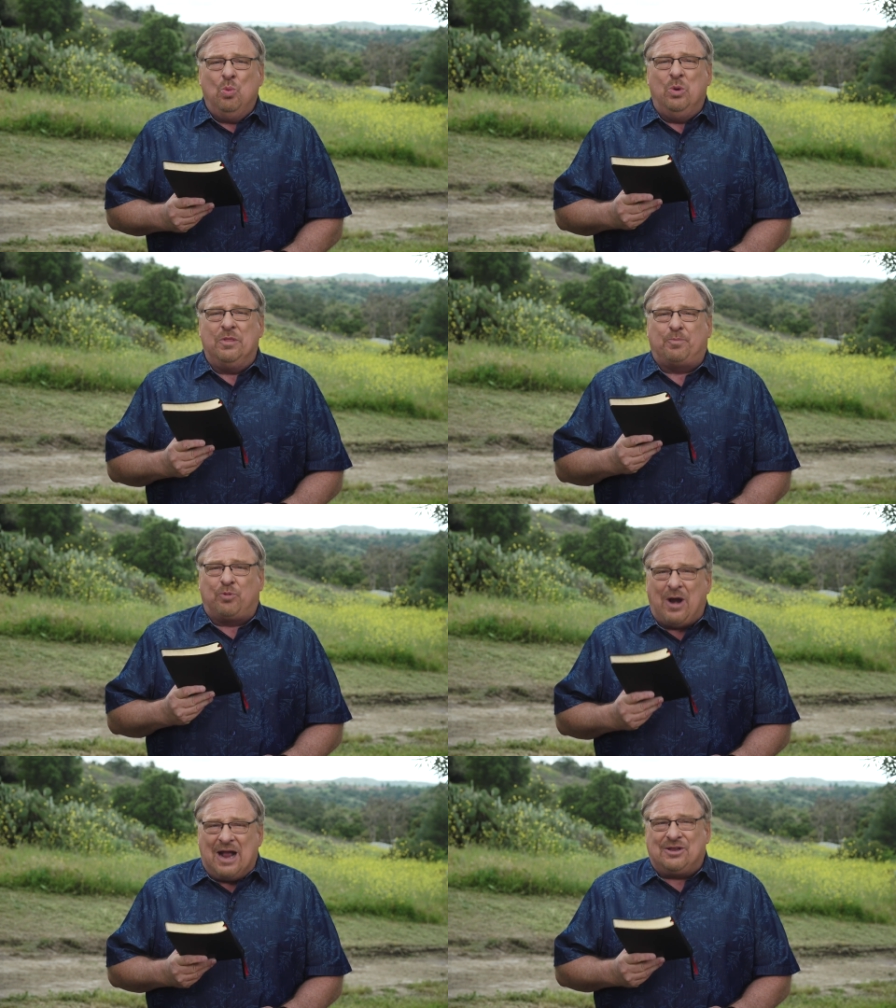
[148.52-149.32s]
with
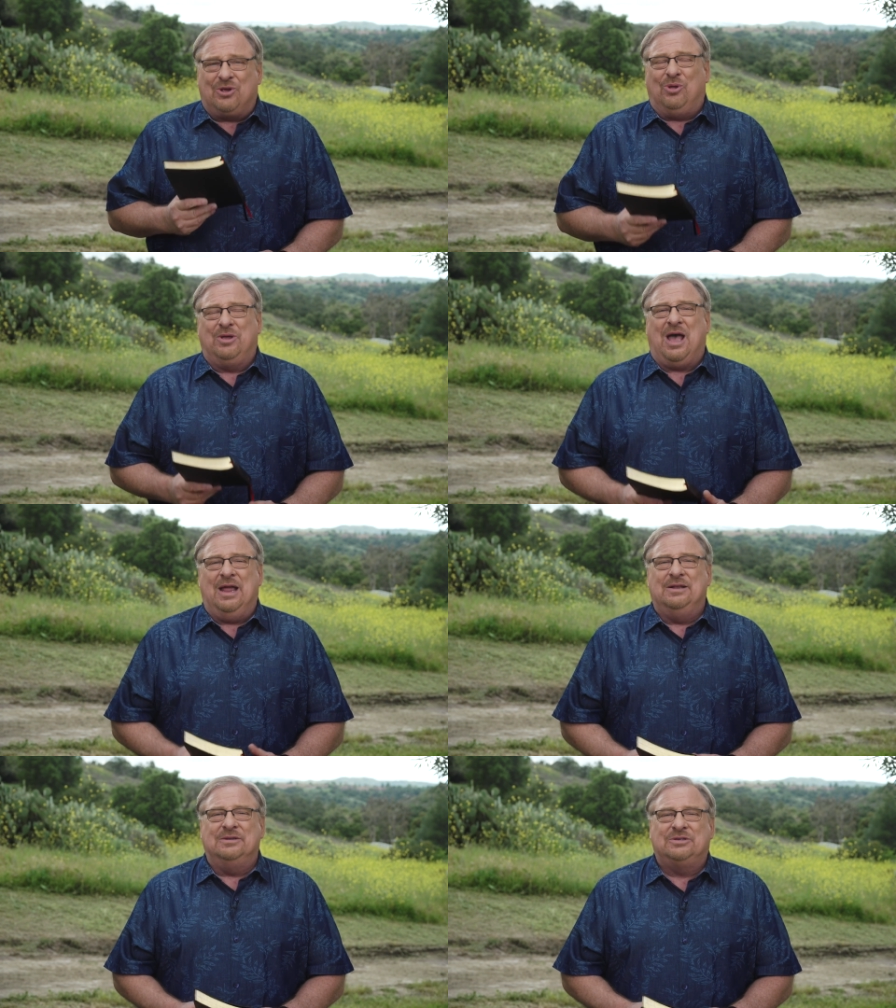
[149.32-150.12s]
practical
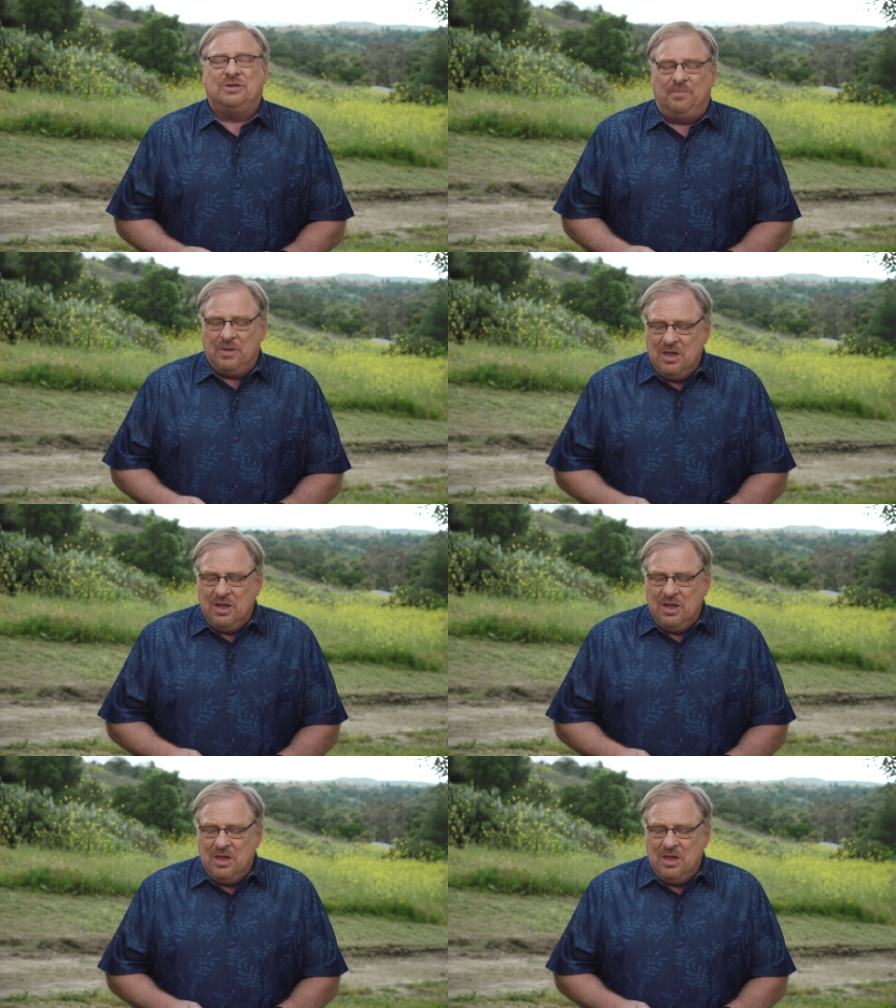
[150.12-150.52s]
guidance,